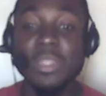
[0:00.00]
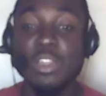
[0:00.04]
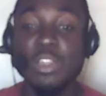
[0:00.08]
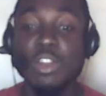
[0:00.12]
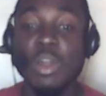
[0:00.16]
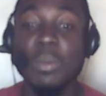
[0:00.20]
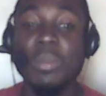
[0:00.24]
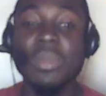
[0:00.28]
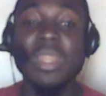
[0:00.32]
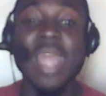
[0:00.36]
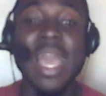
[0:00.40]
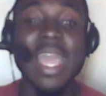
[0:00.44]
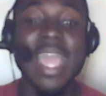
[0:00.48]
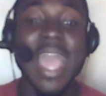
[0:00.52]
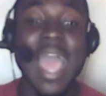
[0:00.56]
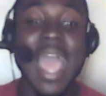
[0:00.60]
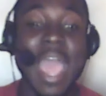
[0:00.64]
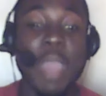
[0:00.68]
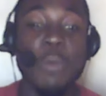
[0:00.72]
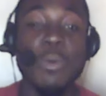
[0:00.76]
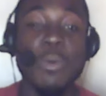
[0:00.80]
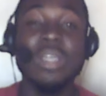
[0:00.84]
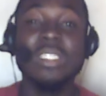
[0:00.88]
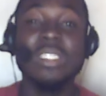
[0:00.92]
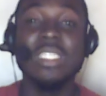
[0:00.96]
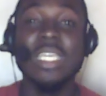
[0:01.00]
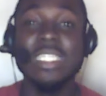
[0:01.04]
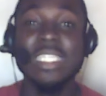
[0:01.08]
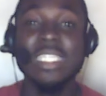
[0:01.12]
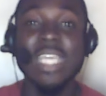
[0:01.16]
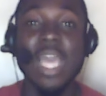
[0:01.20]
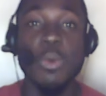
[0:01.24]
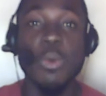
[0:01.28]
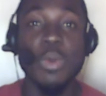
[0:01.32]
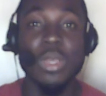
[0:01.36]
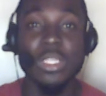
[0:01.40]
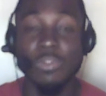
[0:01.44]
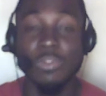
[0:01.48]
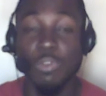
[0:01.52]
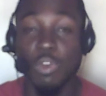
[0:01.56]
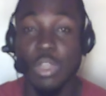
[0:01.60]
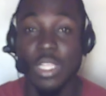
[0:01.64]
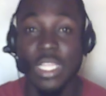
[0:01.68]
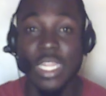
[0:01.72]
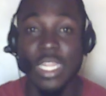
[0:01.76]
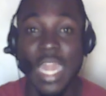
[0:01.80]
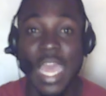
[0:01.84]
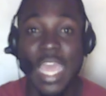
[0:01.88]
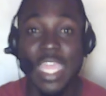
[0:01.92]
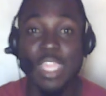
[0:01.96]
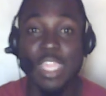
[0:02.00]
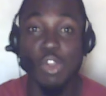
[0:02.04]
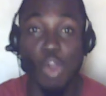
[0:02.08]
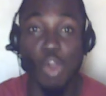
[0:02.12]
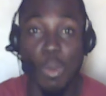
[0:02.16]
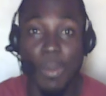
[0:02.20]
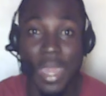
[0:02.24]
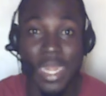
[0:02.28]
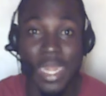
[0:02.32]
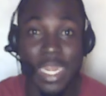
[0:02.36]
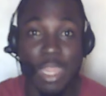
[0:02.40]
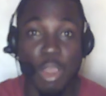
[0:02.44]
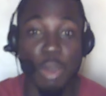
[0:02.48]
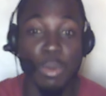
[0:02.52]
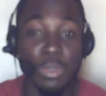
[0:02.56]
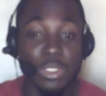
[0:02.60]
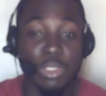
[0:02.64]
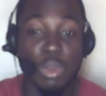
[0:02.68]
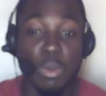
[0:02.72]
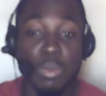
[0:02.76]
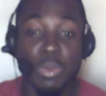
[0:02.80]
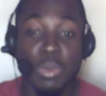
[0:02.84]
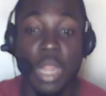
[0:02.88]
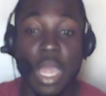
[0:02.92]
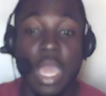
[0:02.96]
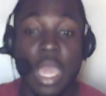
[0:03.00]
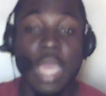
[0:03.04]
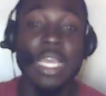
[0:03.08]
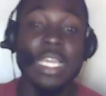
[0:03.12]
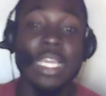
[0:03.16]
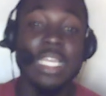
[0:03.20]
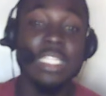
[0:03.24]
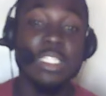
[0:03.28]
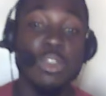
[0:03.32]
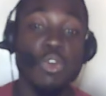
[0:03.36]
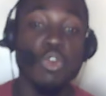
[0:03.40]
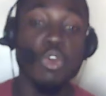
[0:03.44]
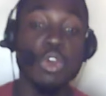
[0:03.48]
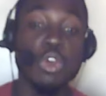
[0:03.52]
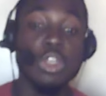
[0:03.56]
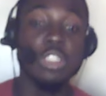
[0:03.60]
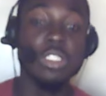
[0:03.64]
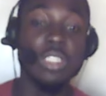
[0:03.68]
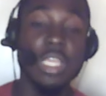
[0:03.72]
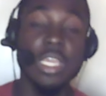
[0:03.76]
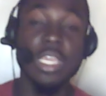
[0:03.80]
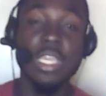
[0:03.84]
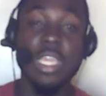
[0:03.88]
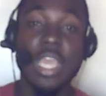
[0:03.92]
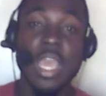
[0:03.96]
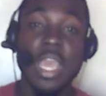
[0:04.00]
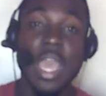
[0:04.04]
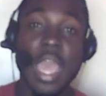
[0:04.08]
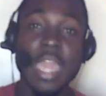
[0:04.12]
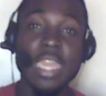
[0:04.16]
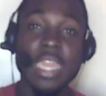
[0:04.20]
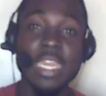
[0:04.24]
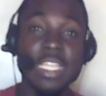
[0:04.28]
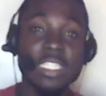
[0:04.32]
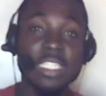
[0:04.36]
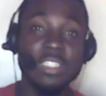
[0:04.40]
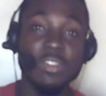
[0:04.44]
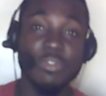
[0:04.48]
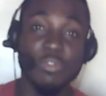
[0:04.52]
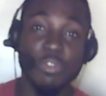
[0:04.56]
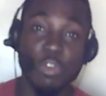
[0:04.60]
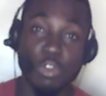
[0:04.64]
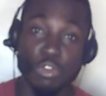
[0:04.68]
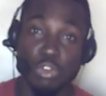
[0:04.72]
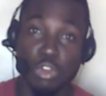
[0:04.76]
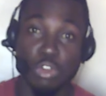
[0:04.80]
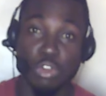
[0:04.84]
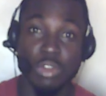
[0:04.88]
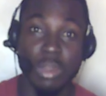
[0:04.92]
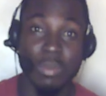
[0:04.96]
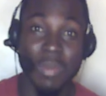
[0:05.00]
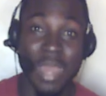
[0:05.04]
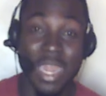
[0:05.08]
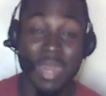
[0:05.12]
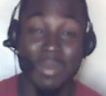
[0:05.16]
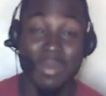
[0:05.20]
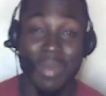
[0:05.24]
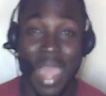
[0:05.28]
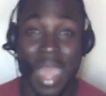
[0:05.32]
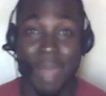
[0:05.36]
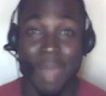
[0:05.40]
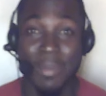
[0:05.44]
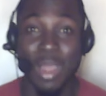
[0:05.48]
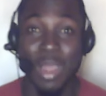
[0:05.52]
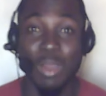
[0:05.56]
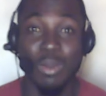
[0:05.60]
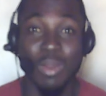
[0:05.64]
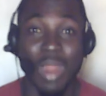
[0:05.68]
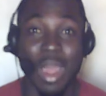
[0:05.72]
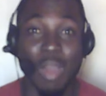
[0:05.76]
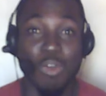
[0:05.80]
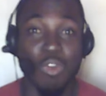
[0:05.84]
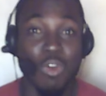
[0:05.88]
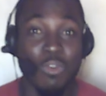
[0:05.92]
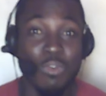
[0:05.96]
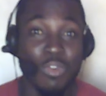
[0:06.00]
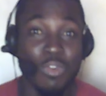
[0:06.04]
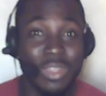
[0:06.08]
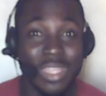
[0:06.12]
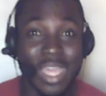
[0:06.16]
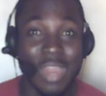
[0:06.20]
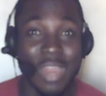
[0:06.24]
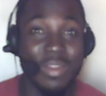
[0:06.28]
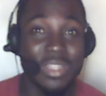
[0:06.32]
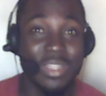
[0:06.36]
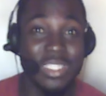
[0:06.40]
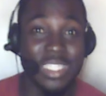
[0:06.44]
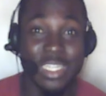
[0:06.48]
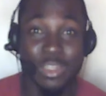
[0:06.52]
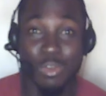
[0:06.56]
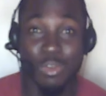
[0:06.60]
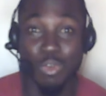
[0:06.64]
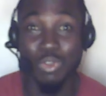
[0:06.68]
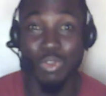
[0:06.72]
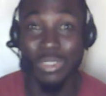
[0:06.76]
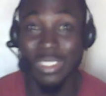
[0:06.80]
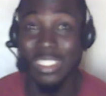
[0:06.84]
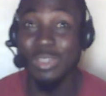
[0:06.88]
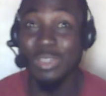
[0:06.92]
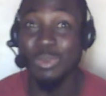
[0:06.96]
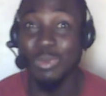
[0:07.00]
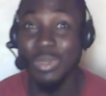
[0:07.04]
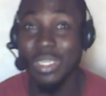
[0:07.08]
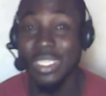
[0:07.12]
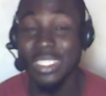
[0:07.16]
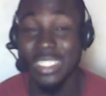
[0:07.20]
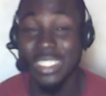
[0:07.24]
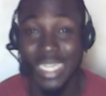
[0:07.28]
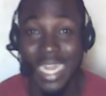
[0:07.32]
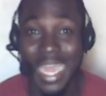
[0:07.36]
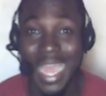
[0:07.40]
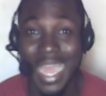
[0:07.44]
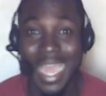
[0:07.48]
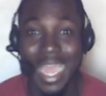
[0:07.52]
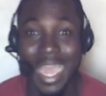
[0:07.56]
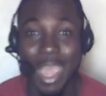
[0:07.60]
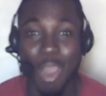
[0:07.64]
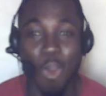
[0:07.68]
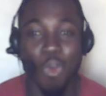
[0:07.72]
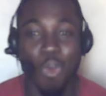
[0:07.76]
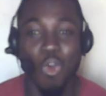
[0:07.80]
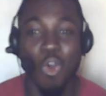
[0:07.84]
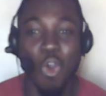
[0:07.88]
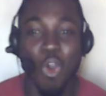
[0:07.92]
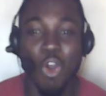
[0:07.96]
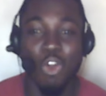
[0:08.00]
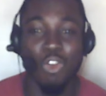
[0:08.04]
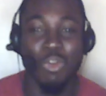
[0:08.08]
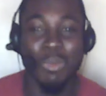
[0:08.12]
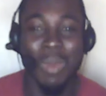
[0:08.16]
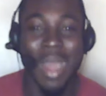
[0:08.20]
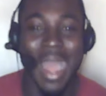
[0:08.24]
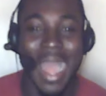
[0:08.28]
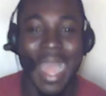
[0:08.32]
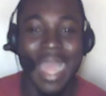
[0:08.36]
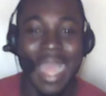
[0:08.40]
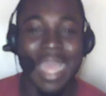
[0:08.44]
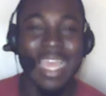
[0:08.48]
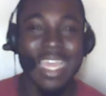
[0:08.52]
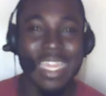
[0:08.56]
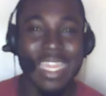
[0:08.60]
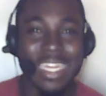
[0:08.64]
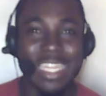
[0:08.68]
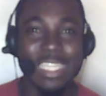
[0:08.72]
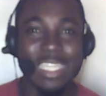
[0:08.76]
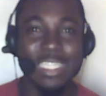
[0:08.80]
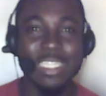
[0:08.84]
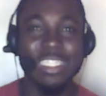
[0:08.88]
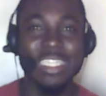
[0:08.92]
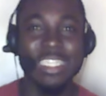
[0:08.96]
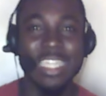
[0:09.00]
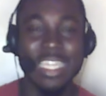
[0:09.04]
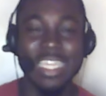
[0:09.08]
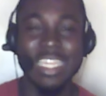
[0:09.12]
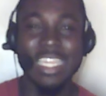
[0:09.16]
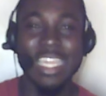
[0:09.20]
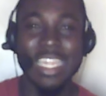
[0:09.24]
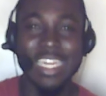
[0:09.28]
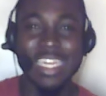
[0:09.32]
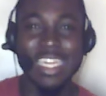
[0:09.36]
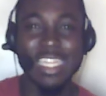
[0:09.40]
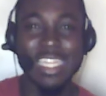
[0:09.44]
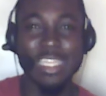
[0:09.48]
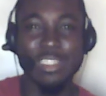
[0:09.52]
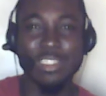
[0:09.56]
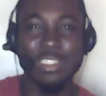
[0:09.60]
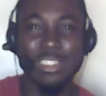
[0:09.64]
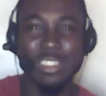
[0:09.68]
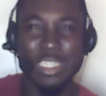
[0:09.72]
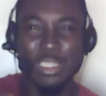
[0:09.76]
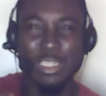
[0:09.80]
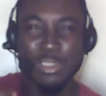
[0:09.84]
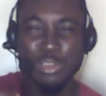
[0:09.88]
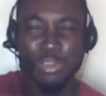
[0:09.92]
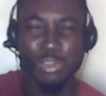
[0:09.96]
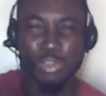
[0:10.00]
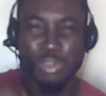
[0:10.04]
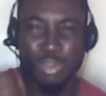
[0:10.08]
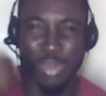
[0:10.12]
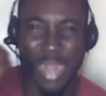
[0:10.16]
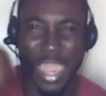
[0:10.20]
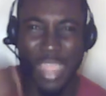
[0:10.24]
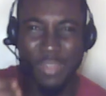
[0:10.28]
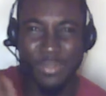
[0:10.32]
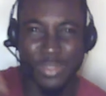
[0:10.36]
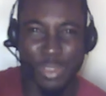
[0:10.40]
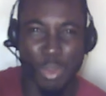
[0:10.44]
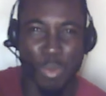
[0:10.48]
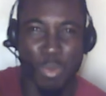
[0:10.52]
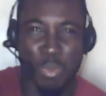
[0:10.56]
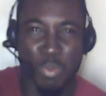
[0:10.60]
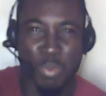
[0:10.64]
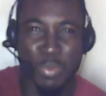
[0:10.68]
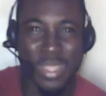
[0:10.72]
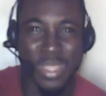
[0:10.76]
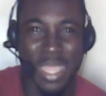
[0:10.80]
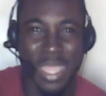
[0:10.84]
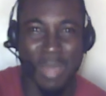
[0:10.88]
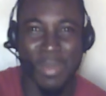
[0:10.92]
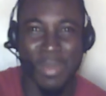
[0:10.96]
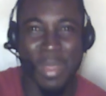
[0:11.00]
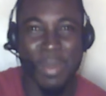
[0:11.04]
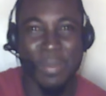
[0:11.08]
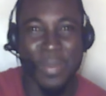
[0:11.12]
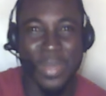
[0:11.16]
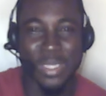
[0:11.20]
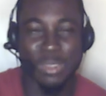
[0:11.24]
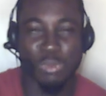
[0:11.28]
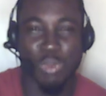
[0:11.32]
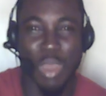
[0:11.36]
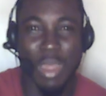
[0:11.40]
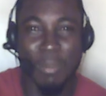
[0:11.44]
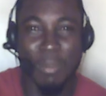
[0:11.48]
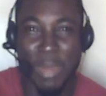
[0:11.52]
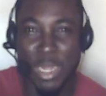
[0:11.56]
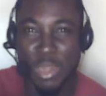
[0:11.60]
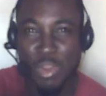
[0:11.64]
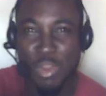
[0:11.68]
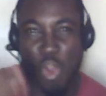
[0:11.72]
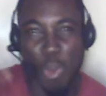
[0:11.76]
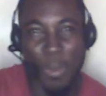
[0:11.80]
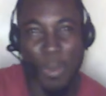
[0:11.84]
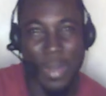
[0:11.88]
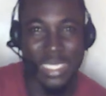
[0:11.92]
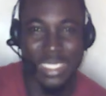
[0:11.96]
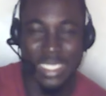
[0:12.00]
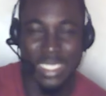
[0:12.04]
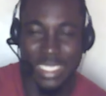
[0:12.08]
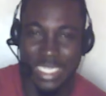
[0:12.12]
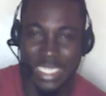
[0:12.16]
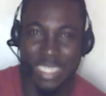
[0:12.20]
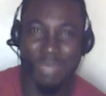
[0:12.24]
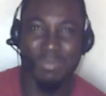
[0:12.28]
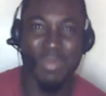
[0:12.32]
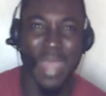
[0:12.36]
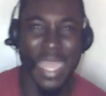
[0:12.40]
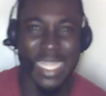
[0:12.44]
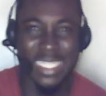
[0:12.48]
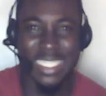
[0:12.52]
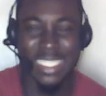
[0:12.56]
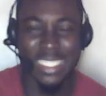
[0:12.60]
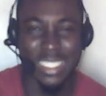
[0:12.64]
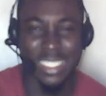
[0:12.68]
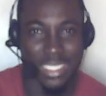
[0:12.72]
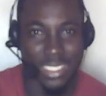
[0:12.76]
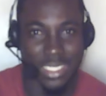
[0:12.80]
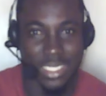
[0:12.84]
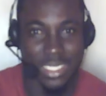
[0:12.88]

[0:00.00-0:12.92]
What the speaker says: thing on the airways, they say, airways phone, you know, you many of them say, is it, and this is for John, the man, I'm a crack of Utah regional, or call ma, the stripes of being a member, square video, imagine.